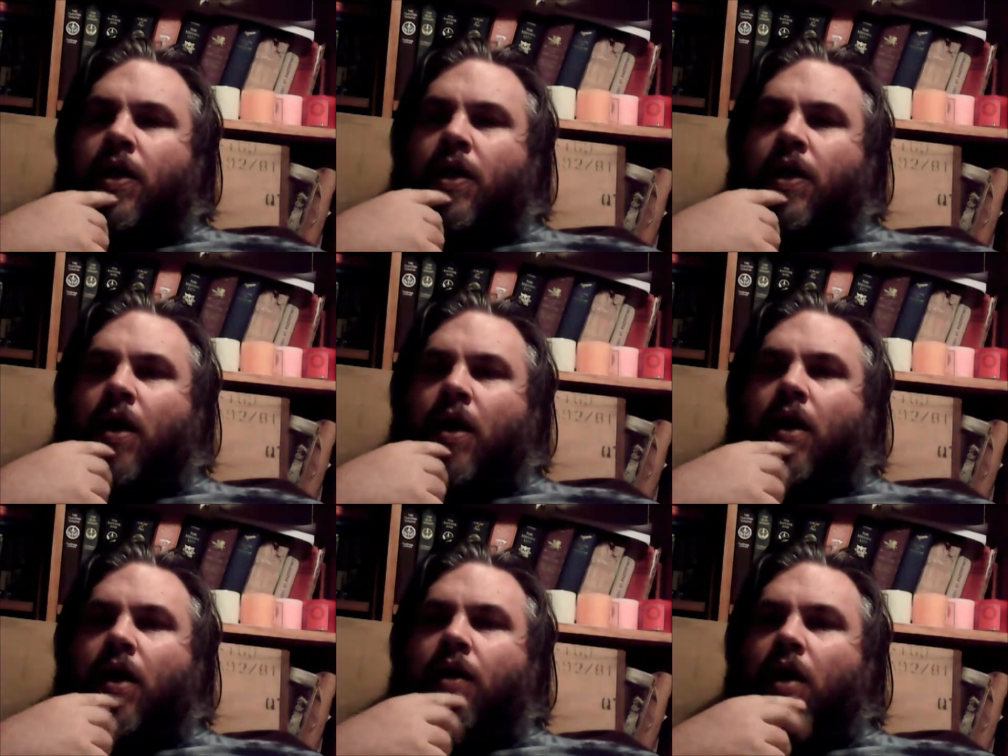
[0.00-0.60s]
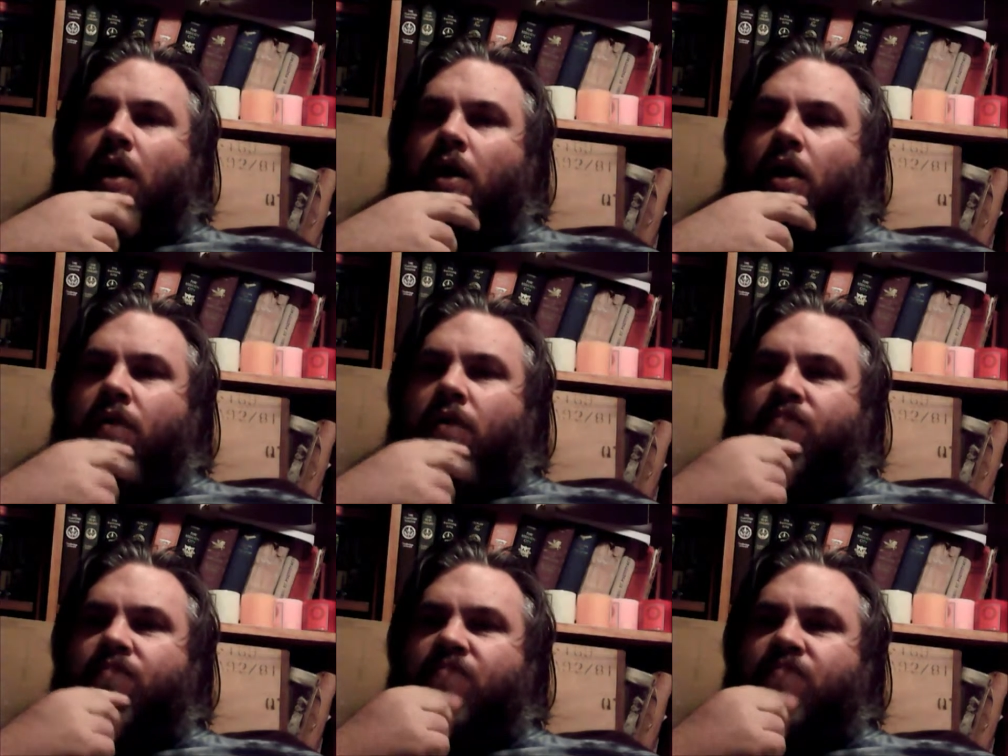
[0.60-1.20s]
Now, I,
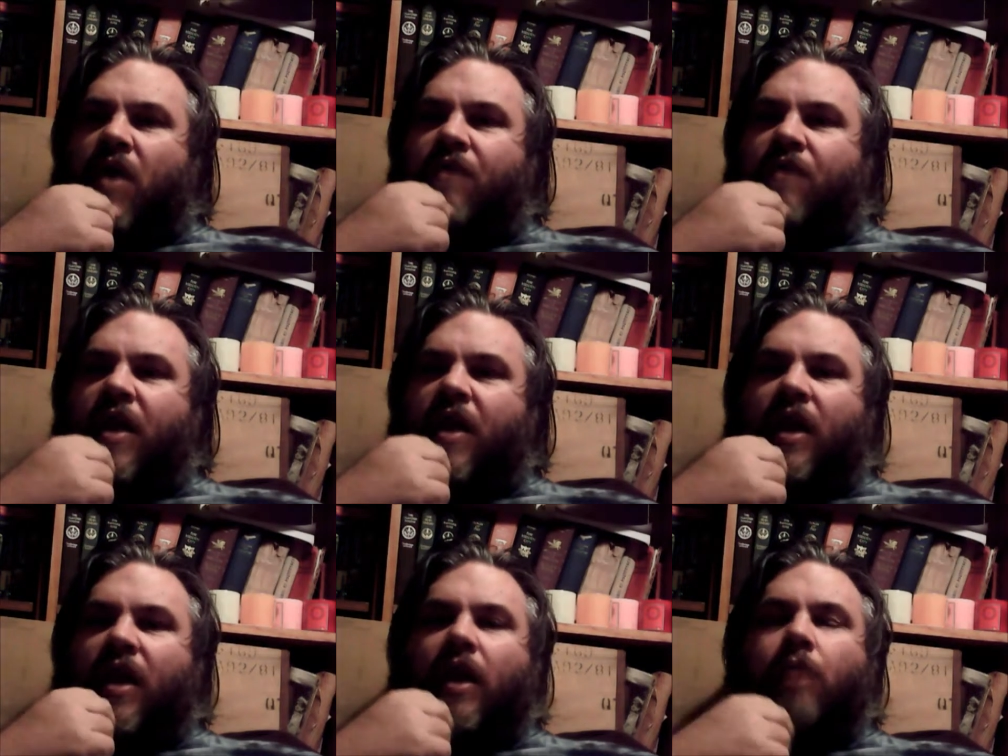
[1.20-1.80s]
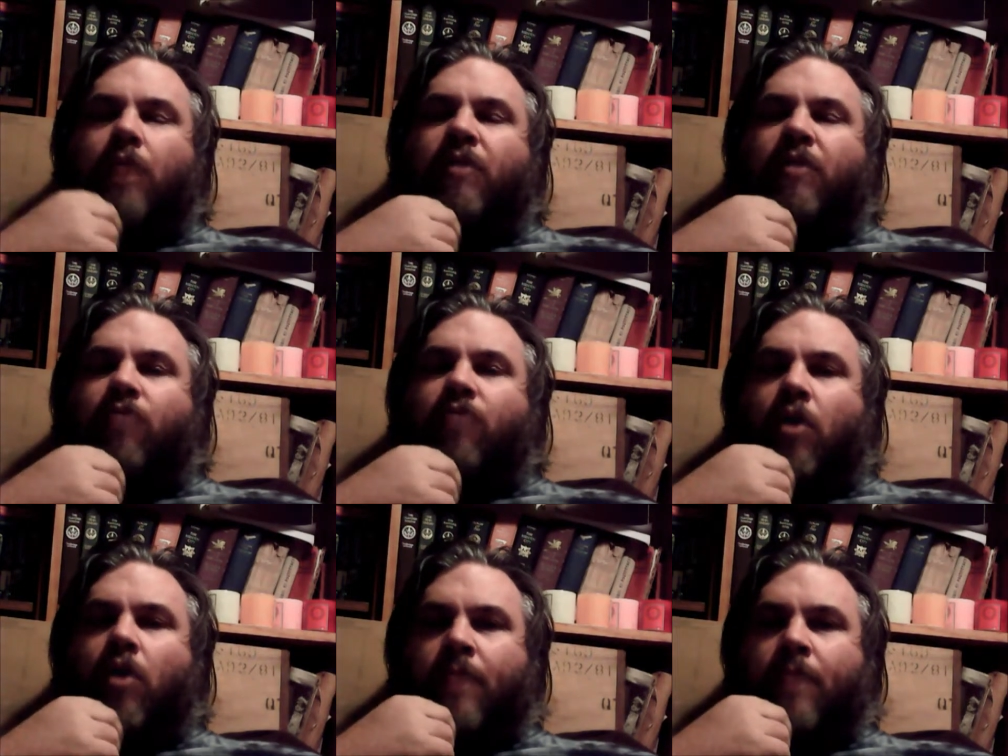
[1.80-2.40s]
I, I've had a little bit of
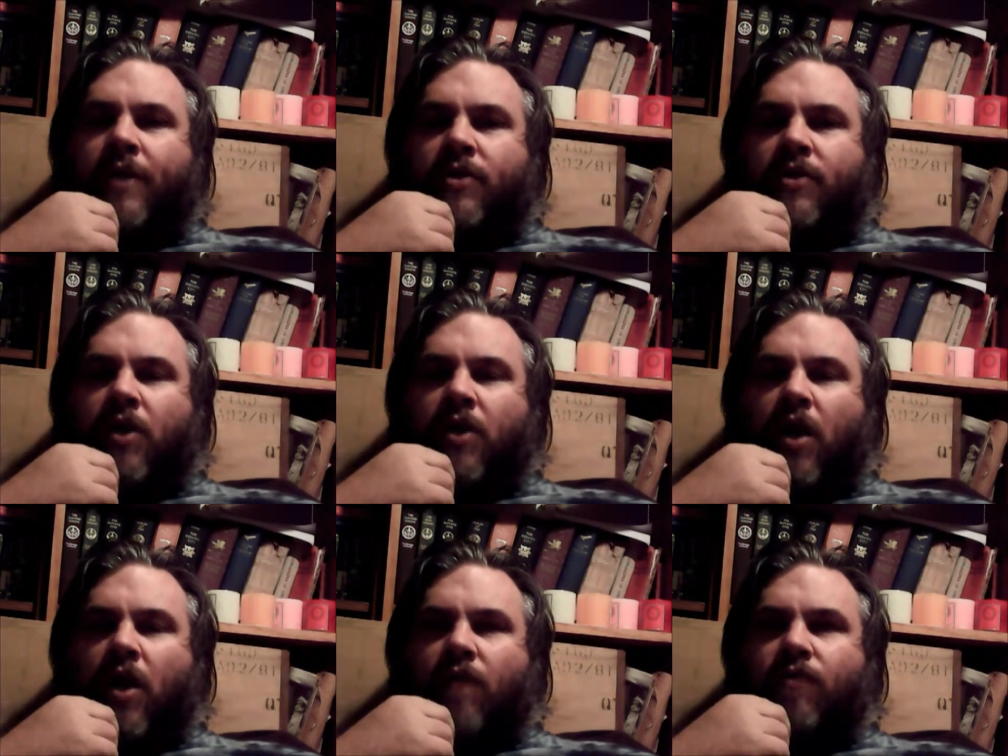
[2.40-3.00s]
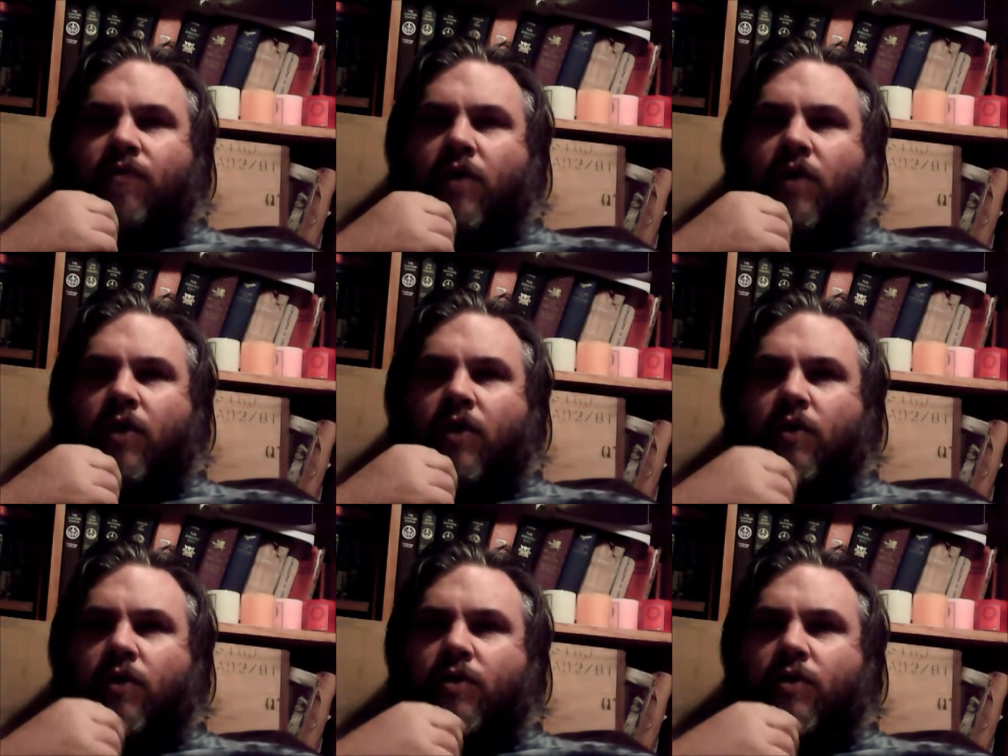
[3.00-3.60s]
romance in life, not a
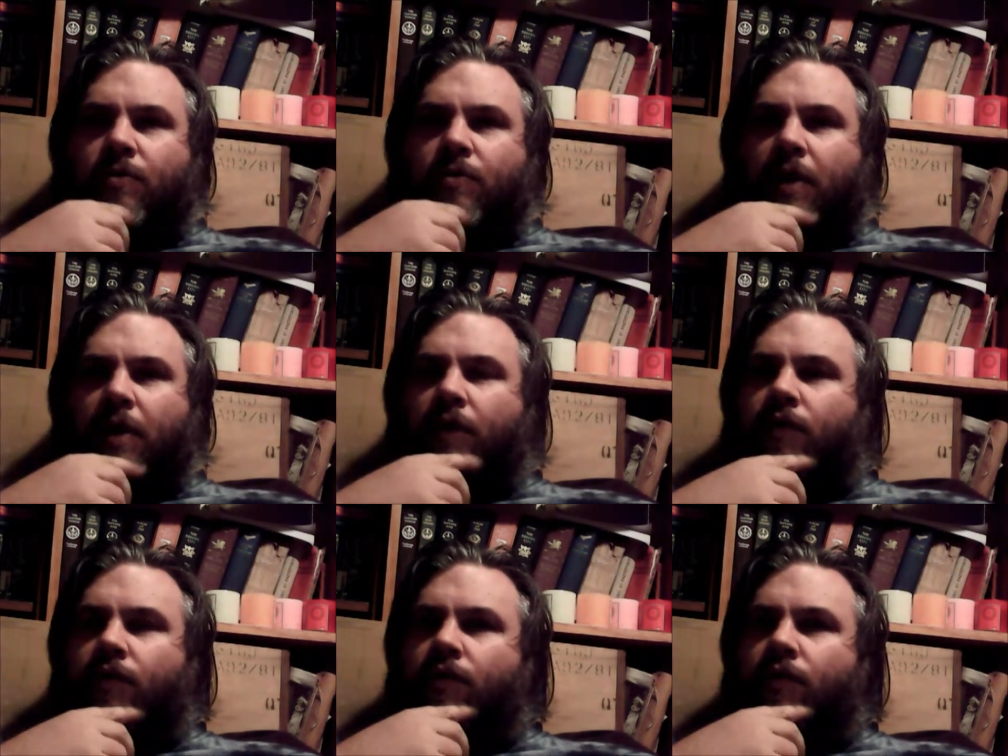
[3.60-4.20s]
huge amount.